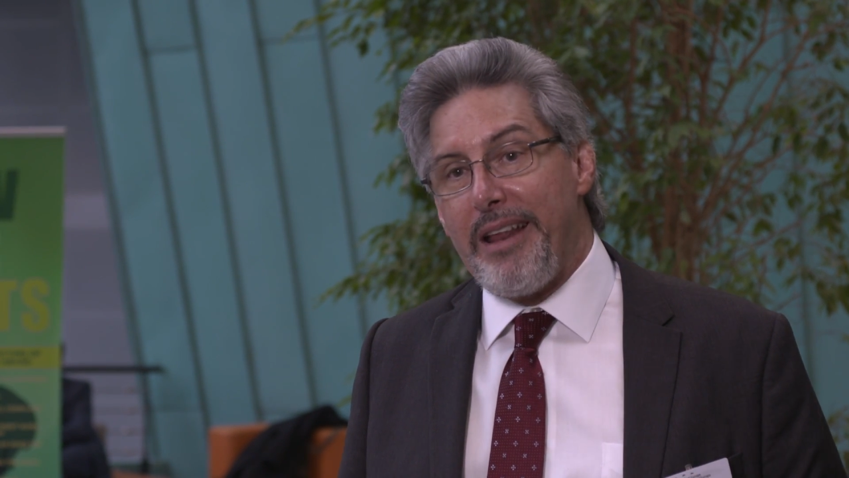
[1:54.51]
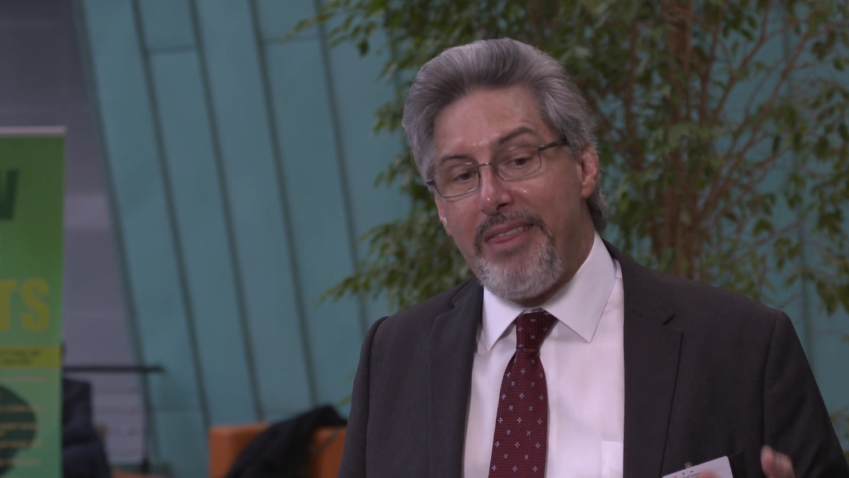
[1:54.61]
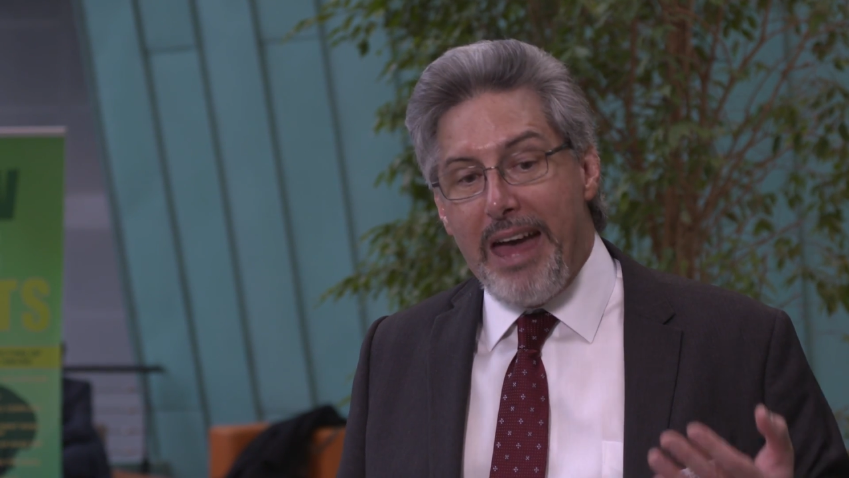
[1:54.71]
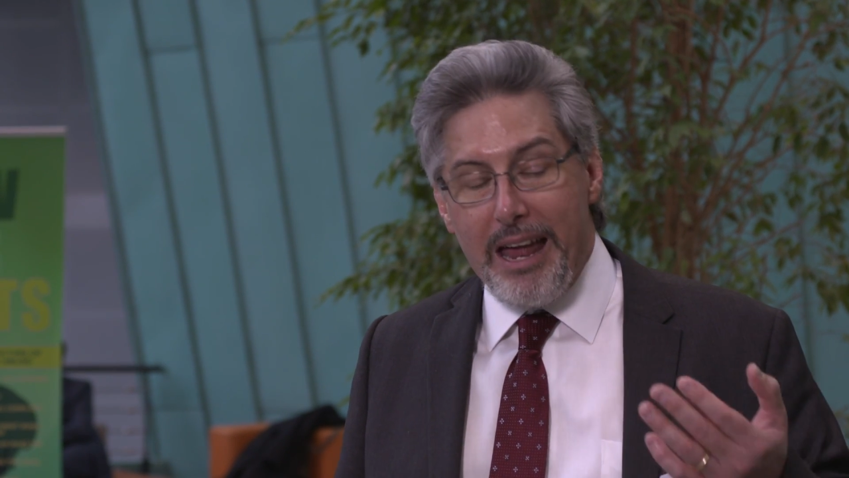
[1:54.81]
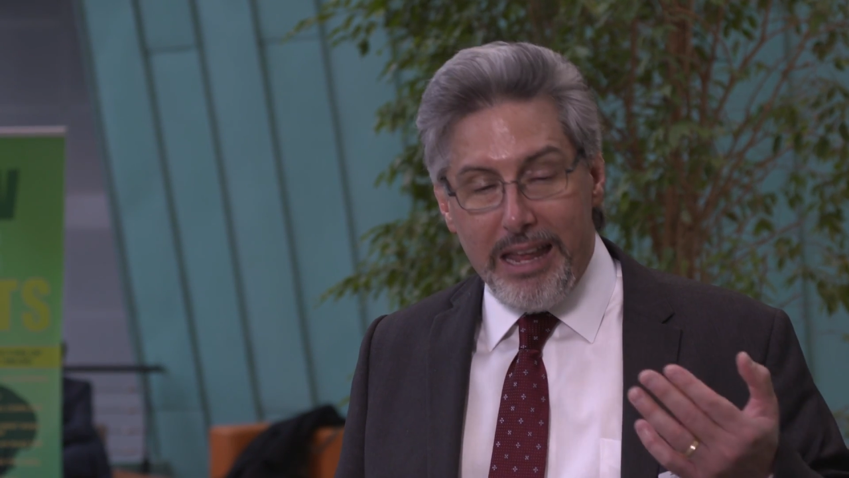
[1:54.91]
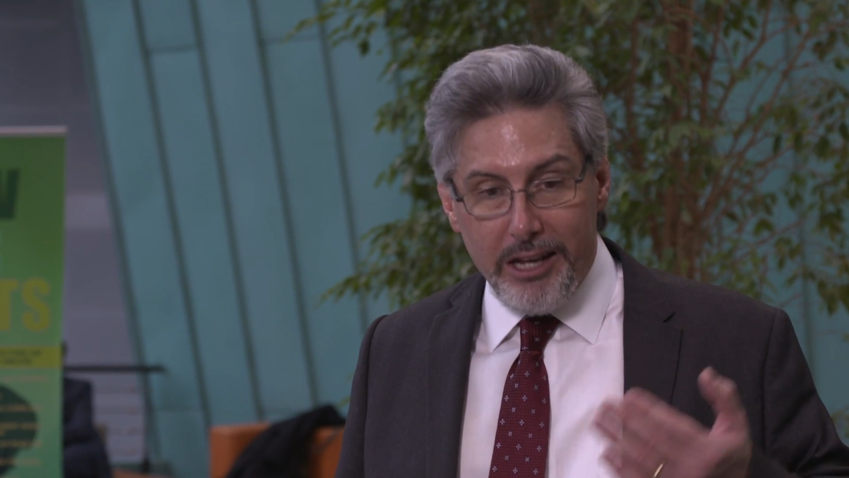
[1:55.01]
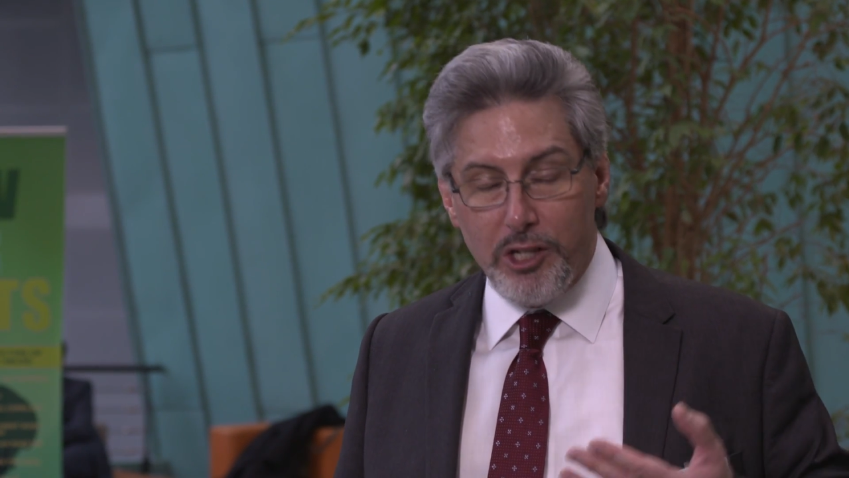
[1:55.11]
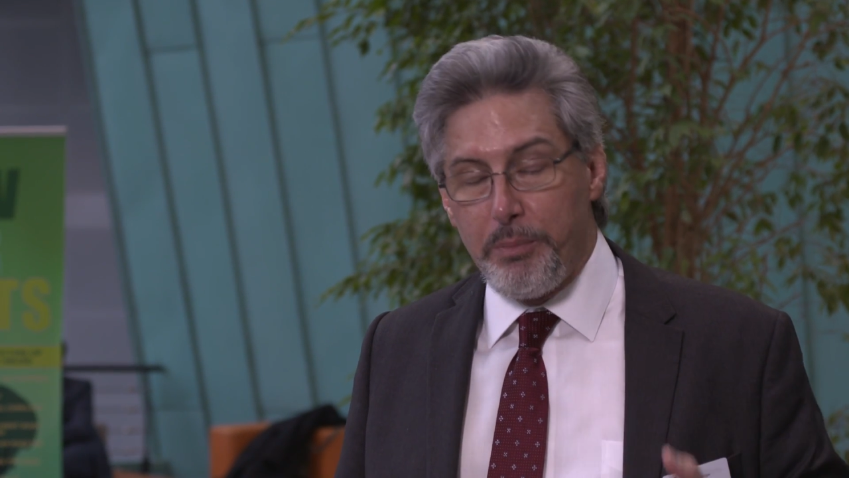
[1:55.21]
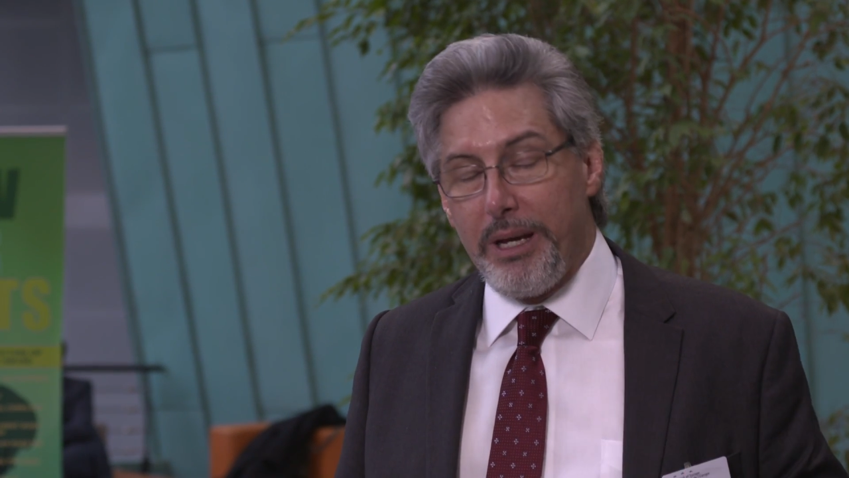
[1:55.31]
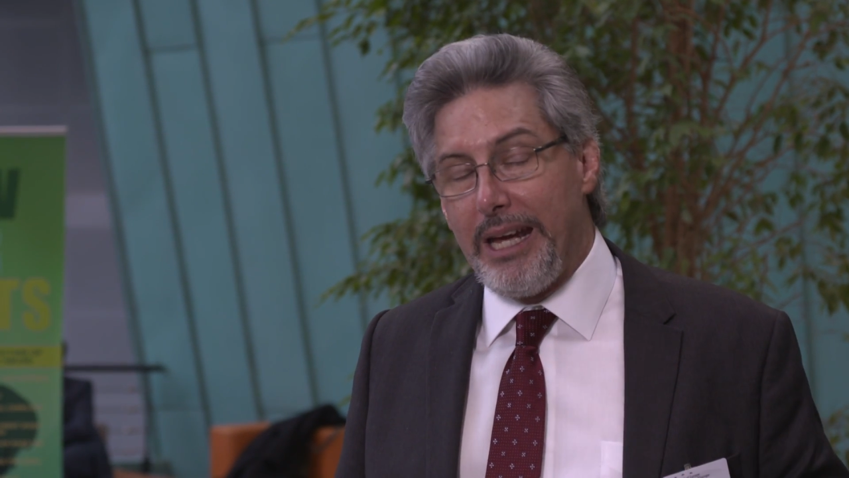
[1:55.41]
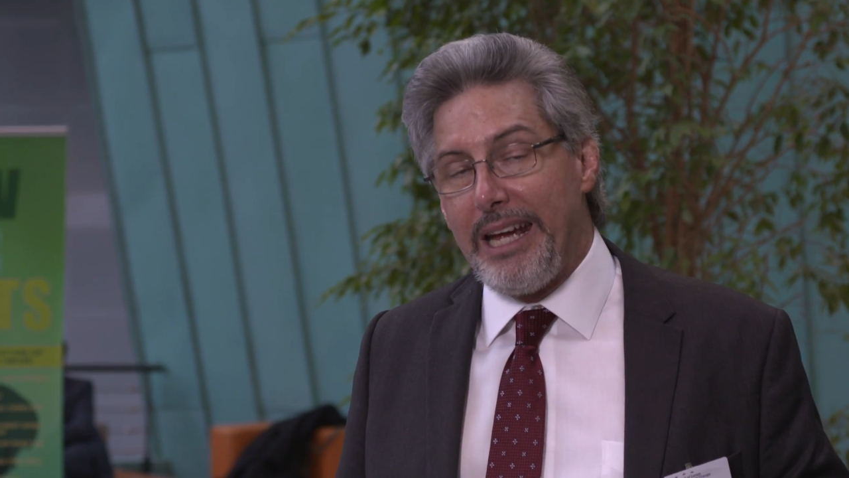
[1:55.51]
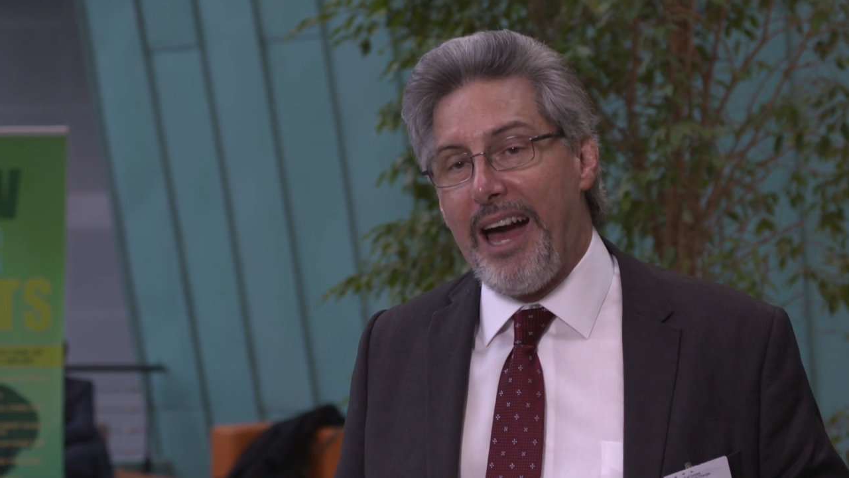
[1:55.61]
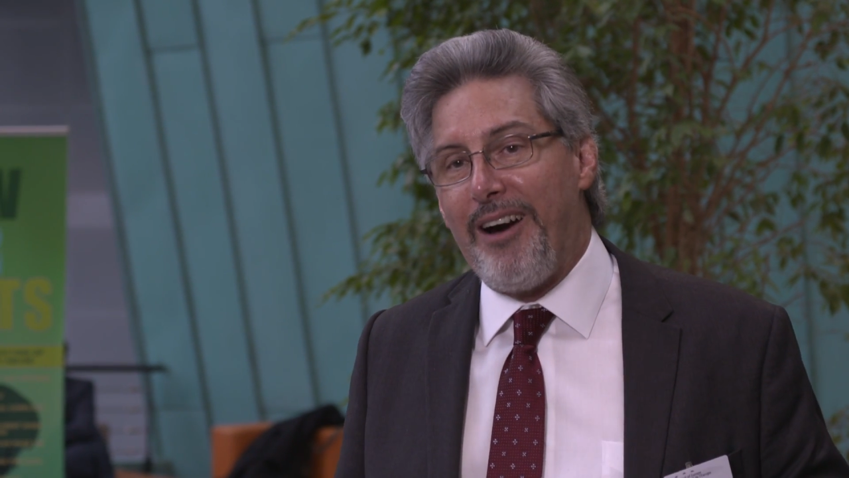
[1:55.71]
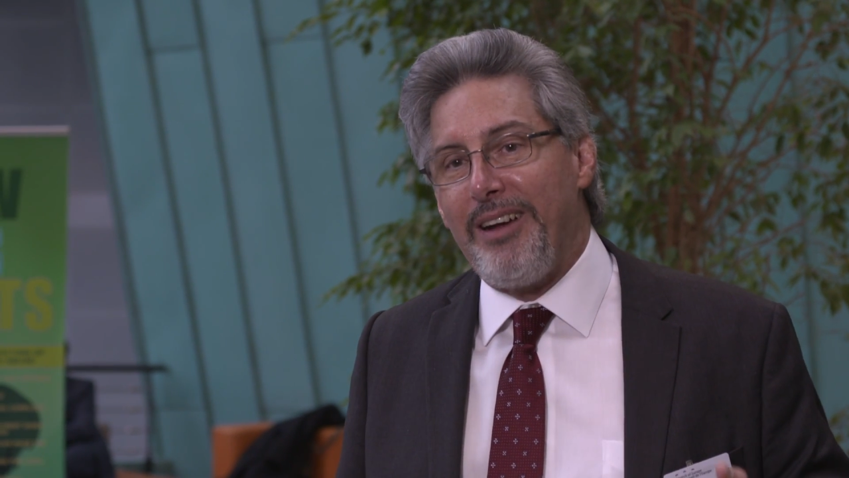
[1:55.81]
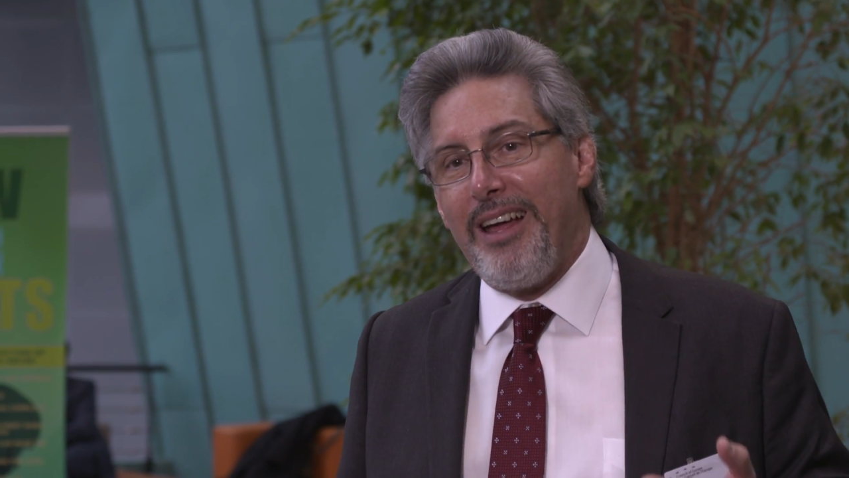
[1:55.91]
and that in speaking
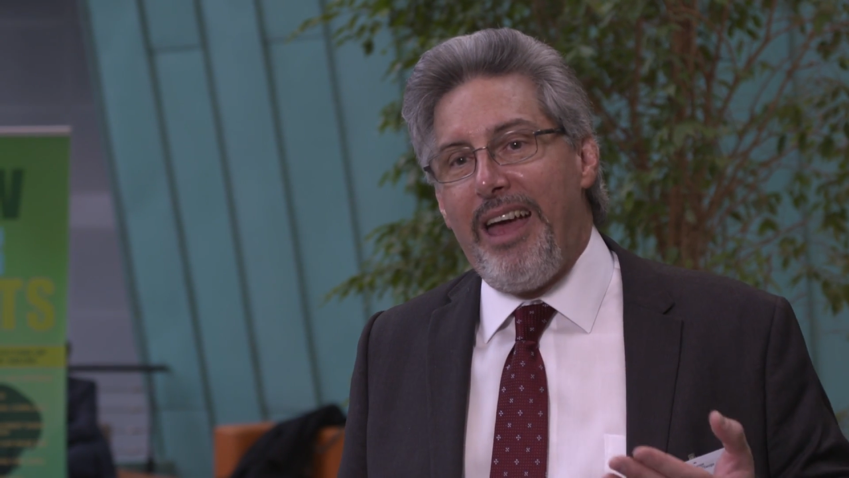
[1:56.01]
out,